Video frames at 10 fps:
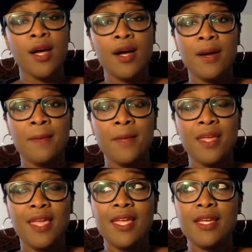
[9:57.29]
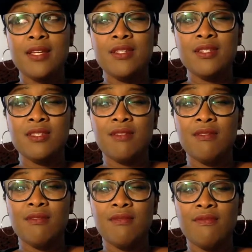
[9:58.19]
And
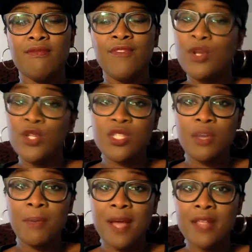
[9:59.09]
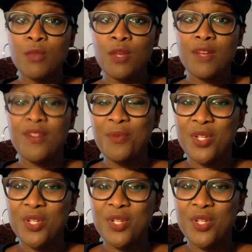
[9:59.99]
Fearless Goodbye is one of them,